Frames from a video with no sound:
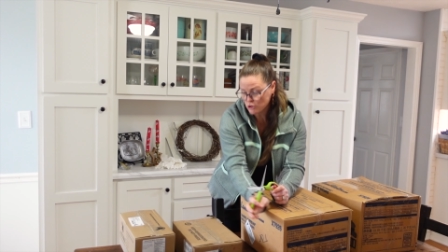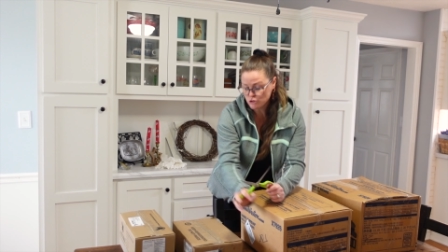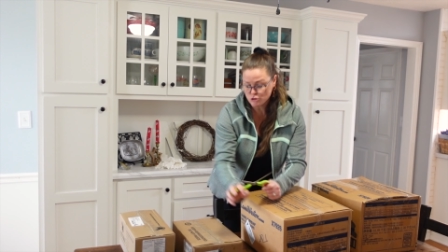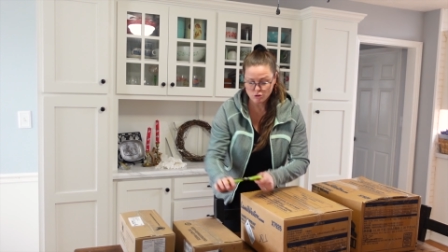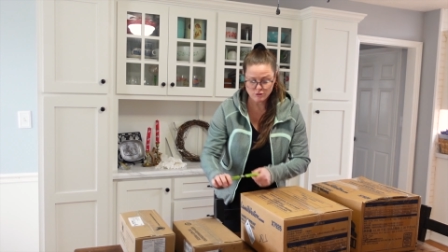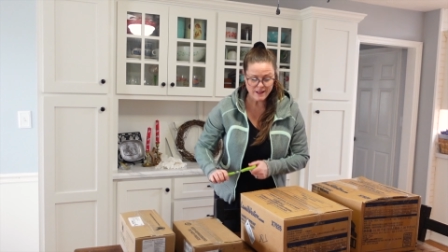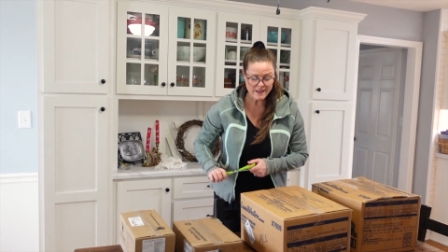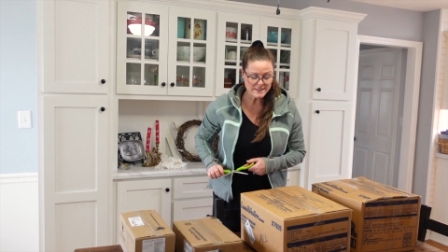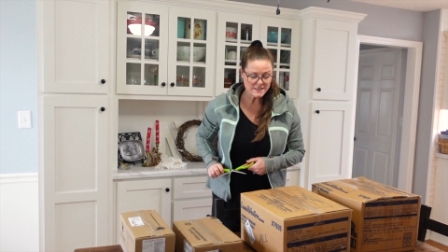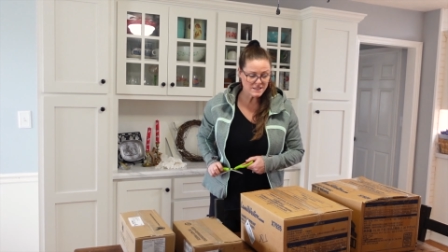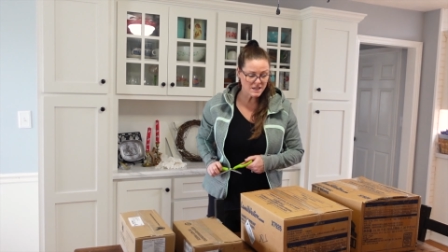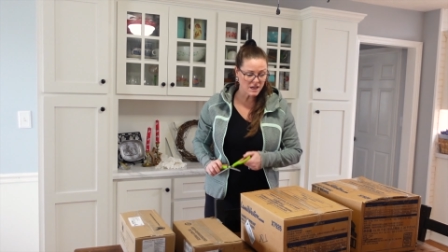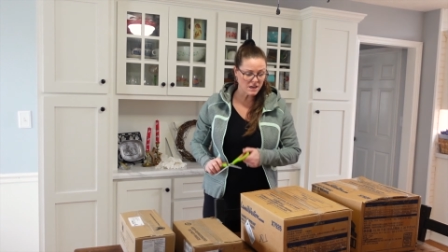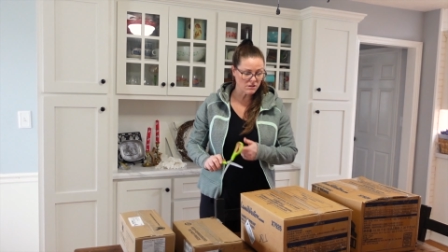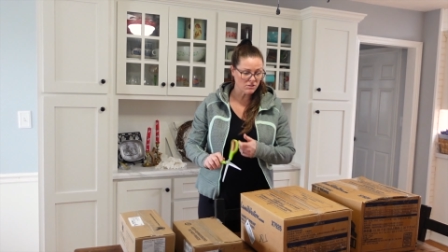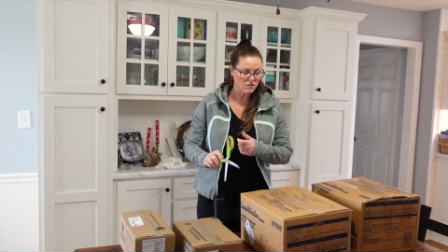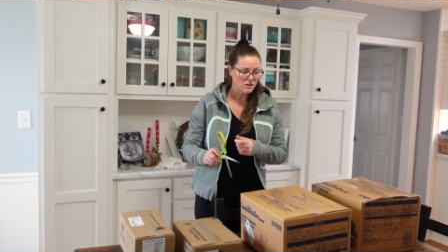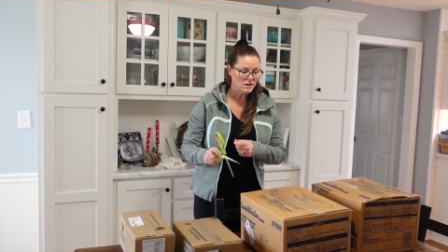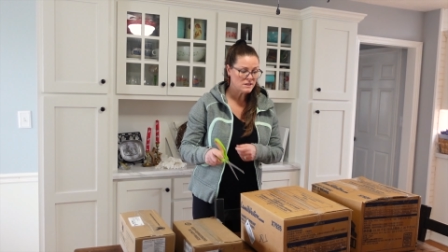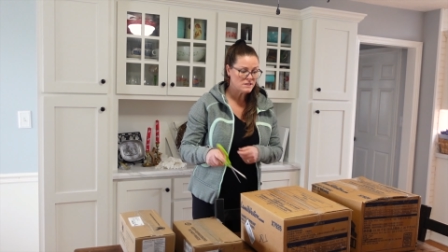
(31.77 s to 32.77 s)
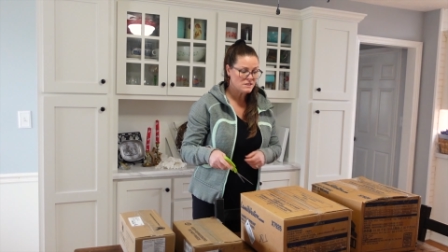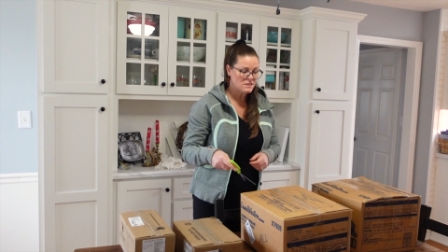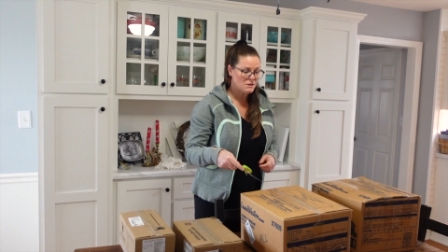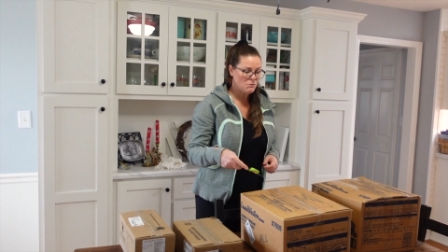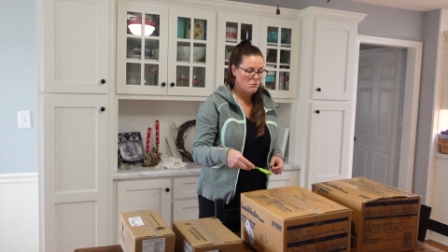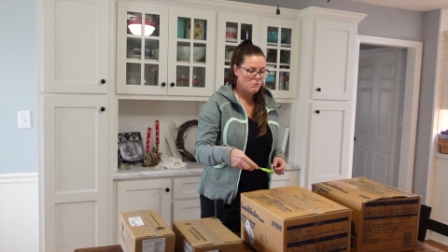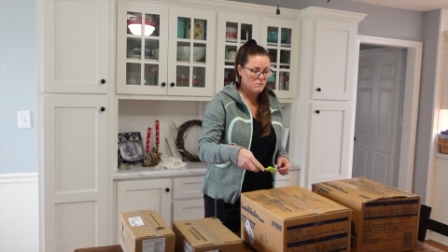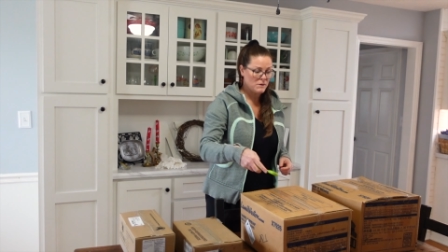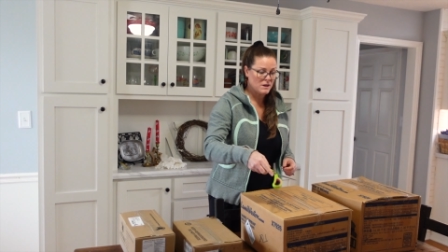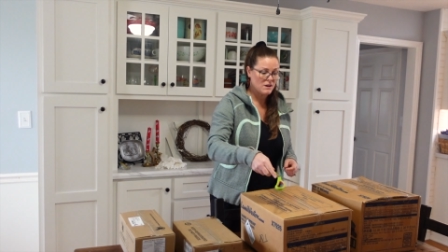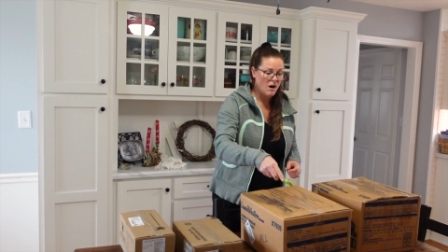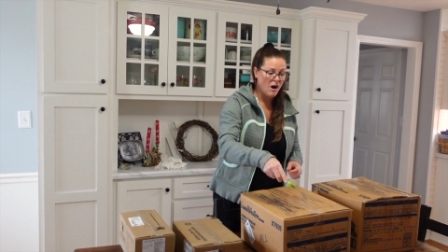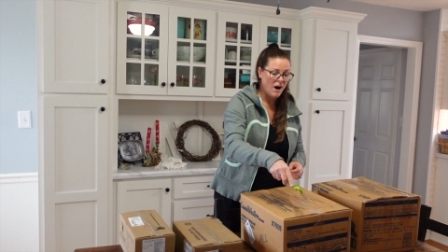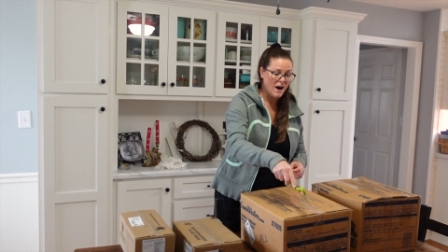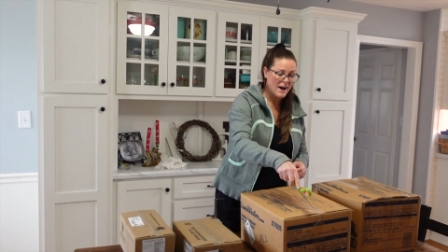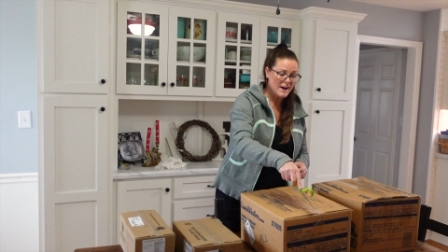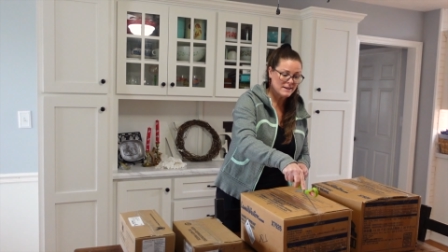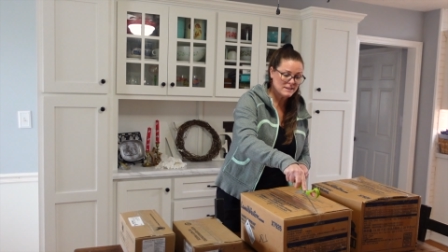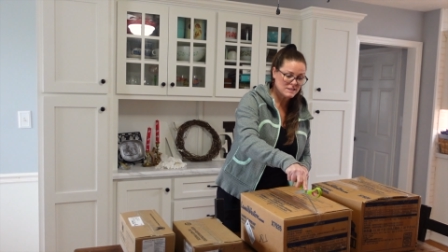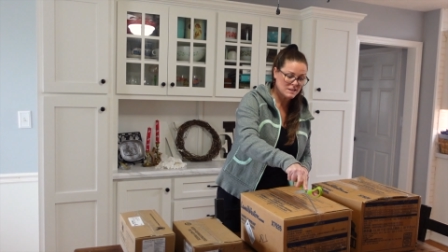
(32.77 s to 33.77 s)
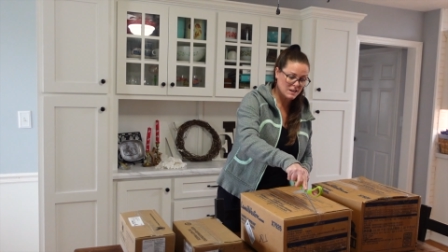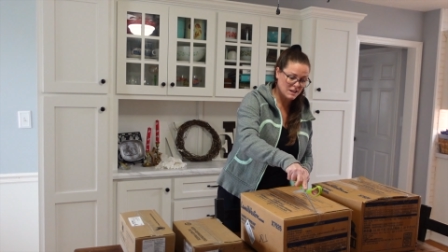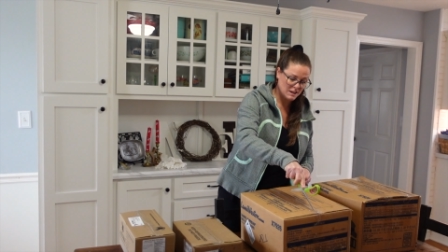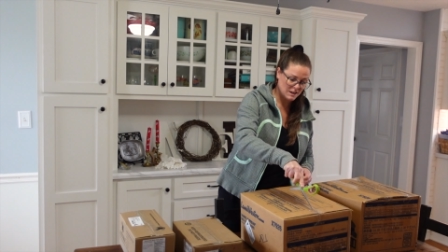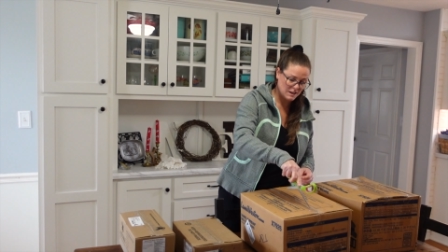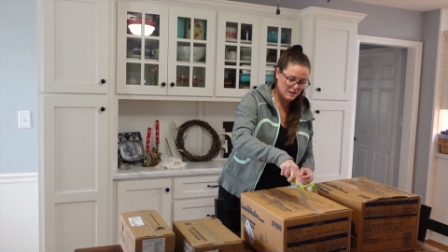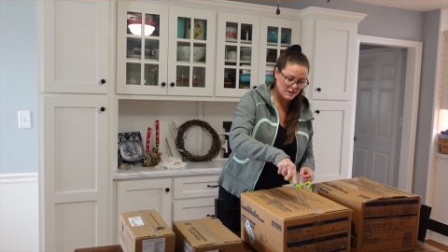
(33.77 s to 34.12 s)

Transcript: So let's take a look and see what we got.